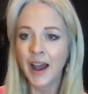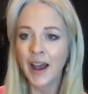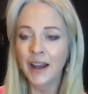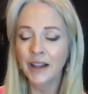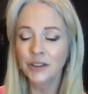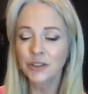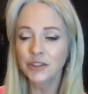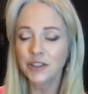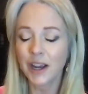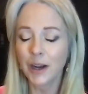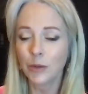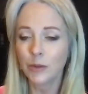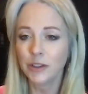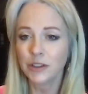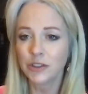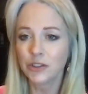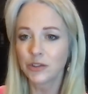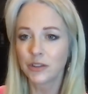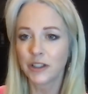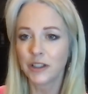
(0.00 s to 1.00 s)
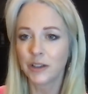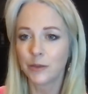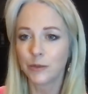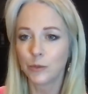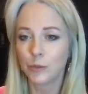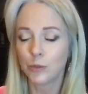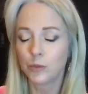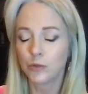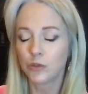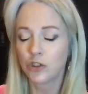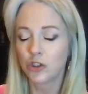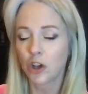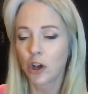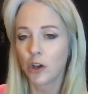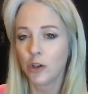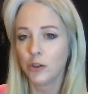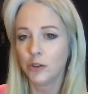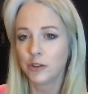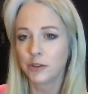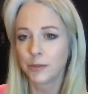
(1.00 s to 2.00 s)
And Downing Street
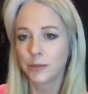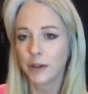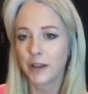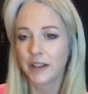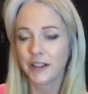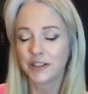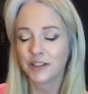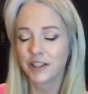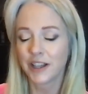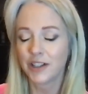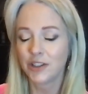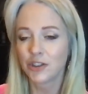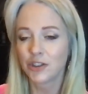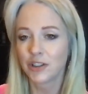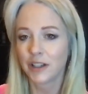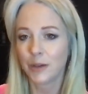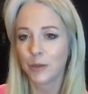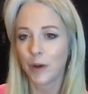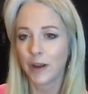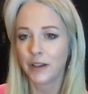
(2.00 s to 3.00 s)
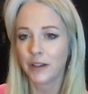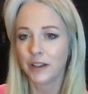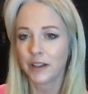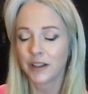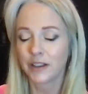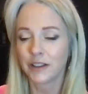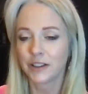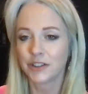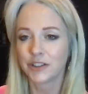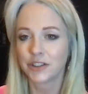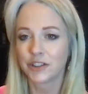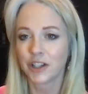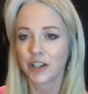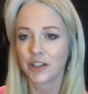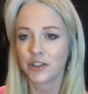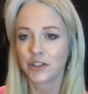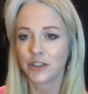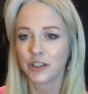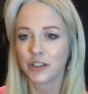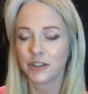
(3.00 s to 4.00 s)
chose essentially when Nicola
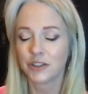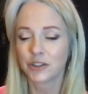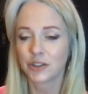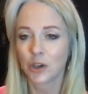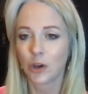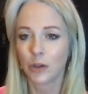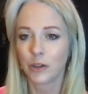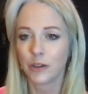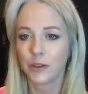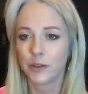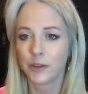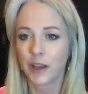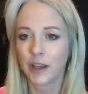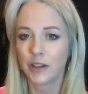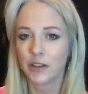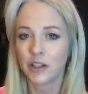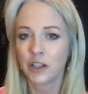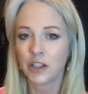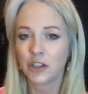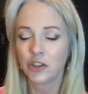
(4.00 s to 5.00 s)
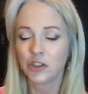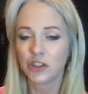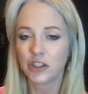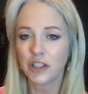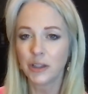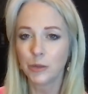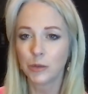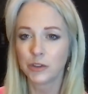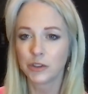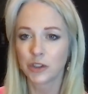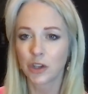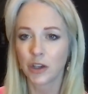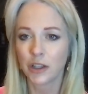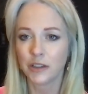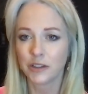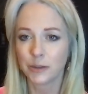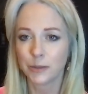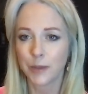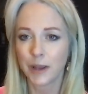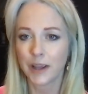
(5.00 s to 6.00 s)
Sturgeon in Scotland said she was
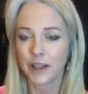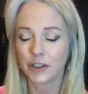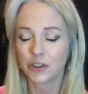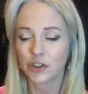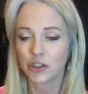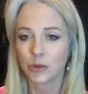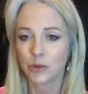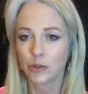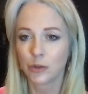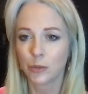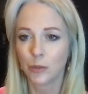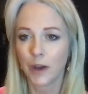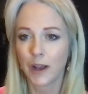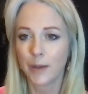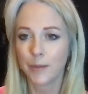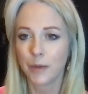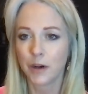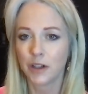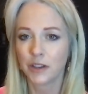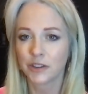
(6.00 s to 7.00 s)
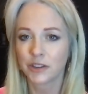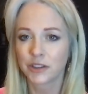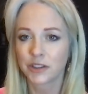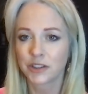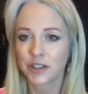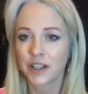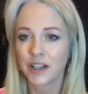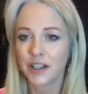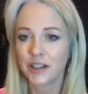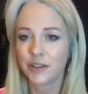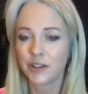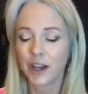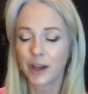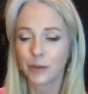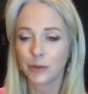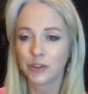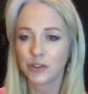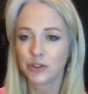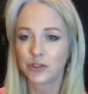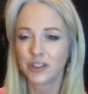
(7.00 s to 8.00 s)
going to make children wear masks,
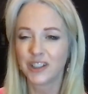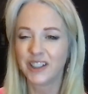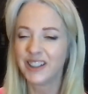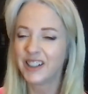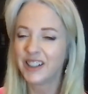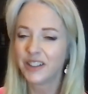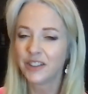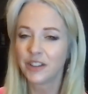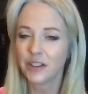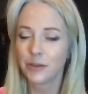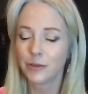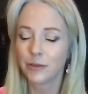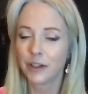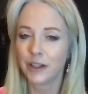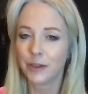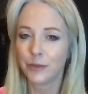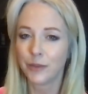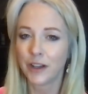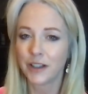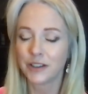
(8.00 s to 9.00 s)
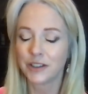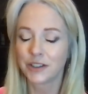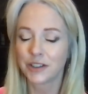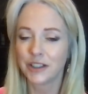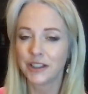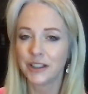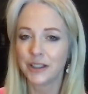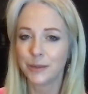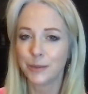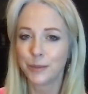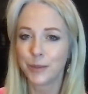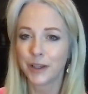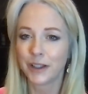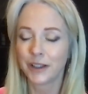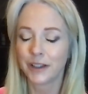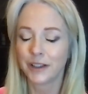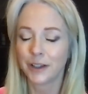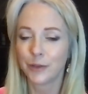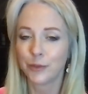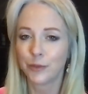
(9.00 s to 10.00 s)
Downing Street didn't really fancy
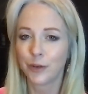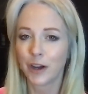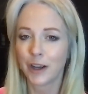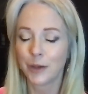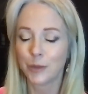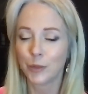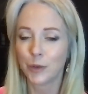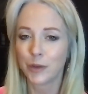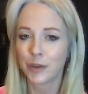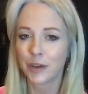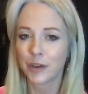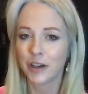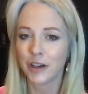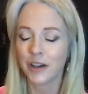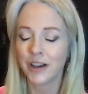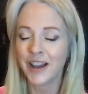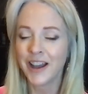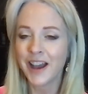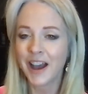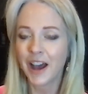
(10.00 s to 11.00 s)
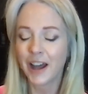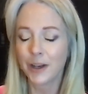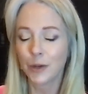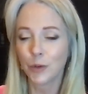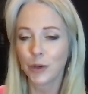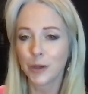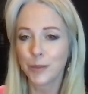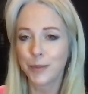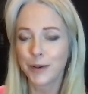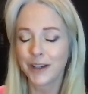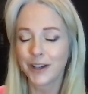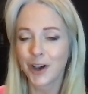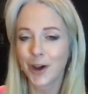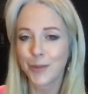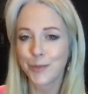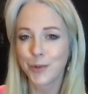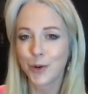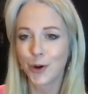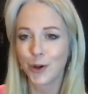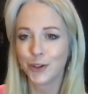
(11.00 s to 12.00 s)
picking a fight with her. And I want to pick
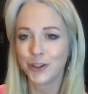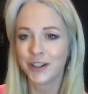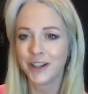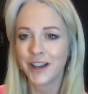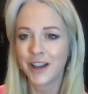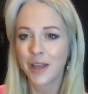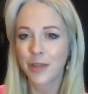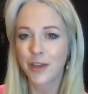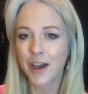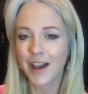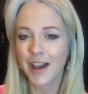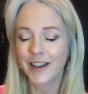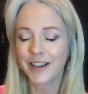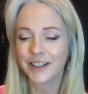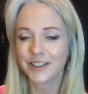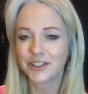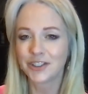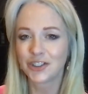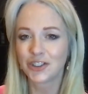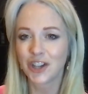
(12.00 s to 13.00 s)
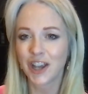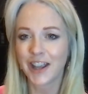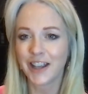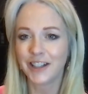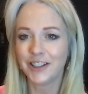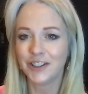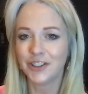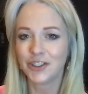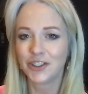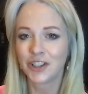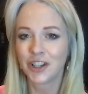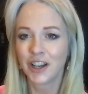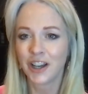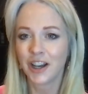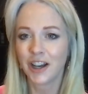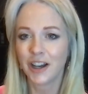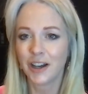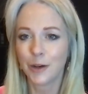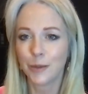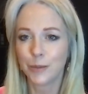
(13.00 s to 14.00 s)
up on that exchange
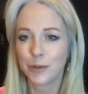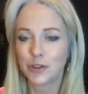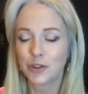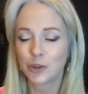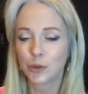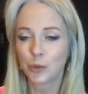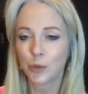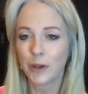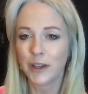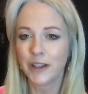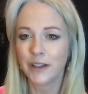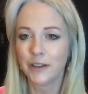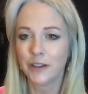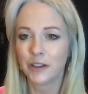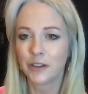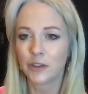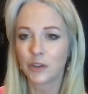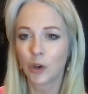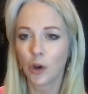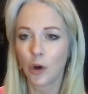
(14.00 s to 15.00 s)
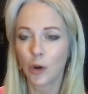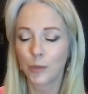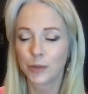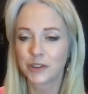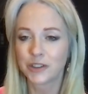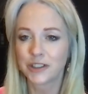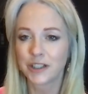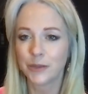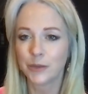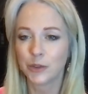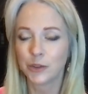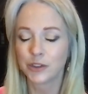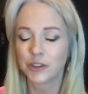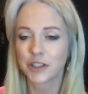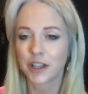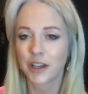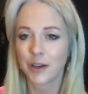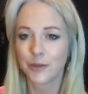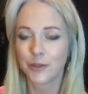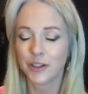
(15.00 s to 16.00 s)
uh, between the top civil
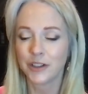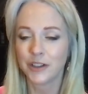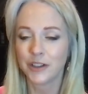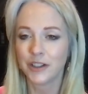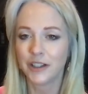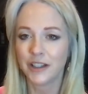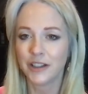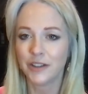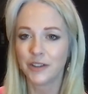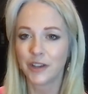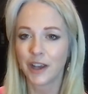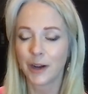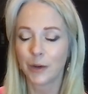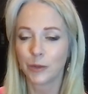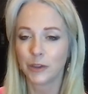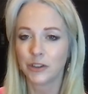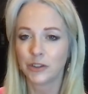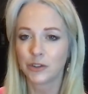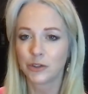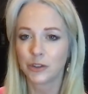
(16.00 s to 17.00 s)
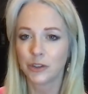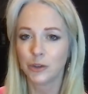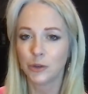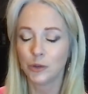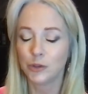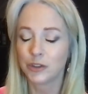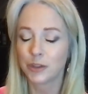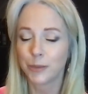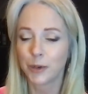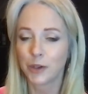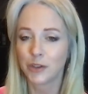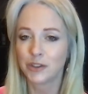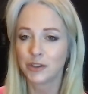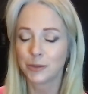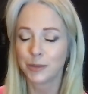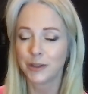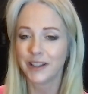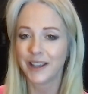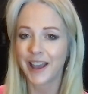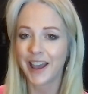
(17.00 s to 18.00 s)
servant in Downing Street, who's supposed
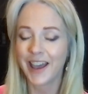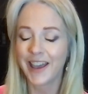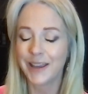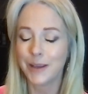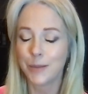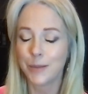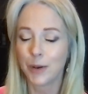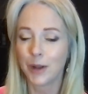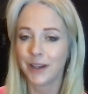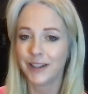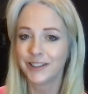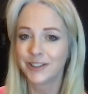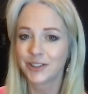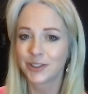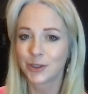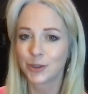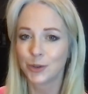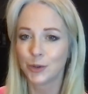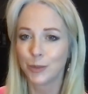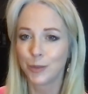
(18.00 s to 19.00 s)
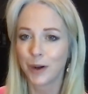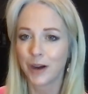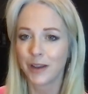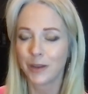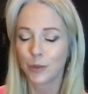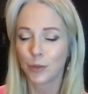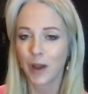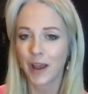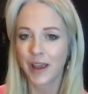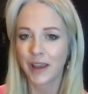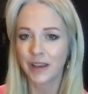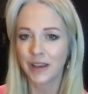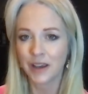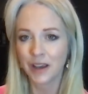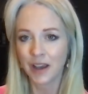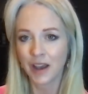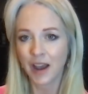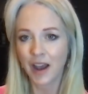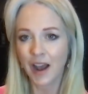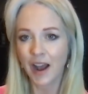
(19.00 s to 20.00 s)
to be apolitical, by the
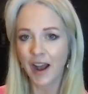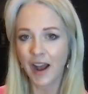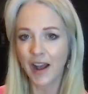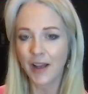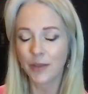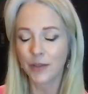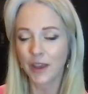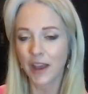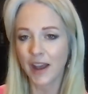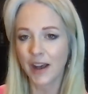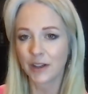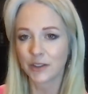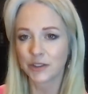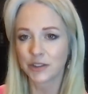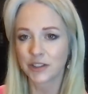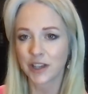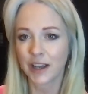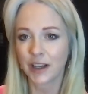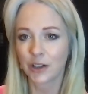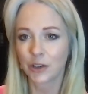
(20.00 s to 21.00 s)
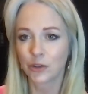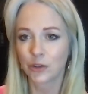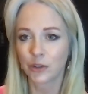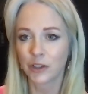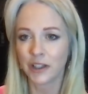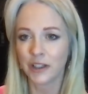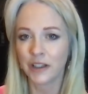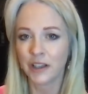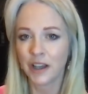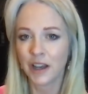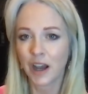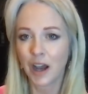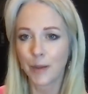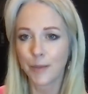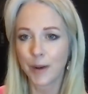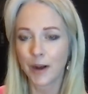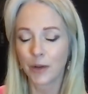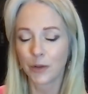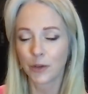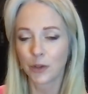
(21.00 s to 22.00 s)
way, and the health secretary
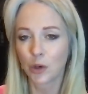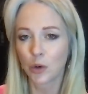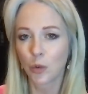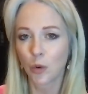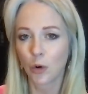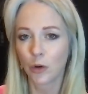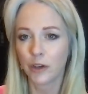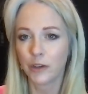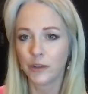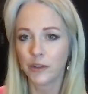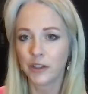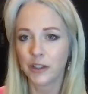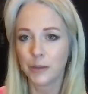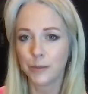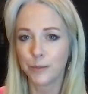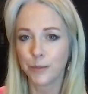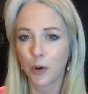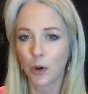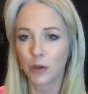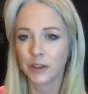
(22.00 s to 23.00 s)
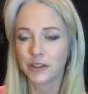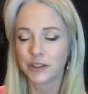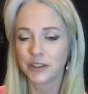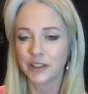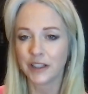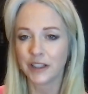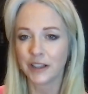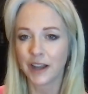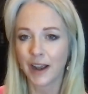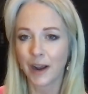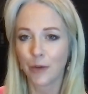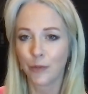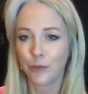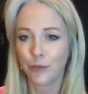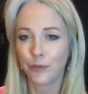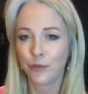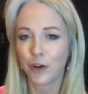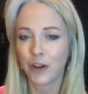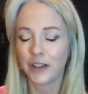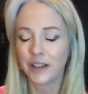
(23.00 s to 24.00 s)
about the quarantine policy and how
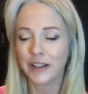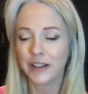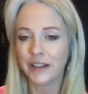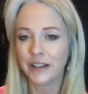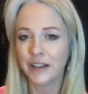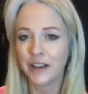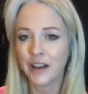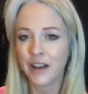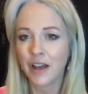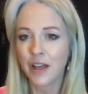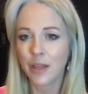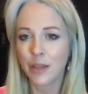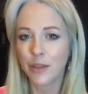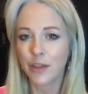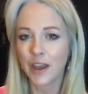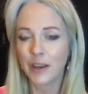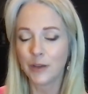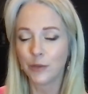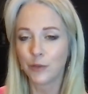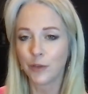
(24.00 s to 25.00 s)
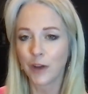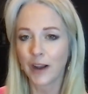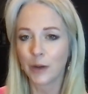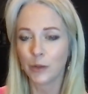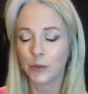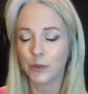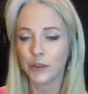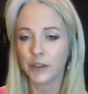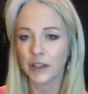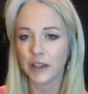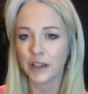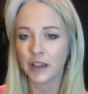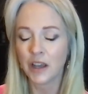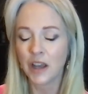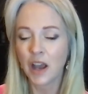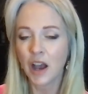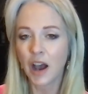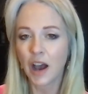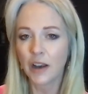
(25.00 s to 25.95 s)
funny they found it.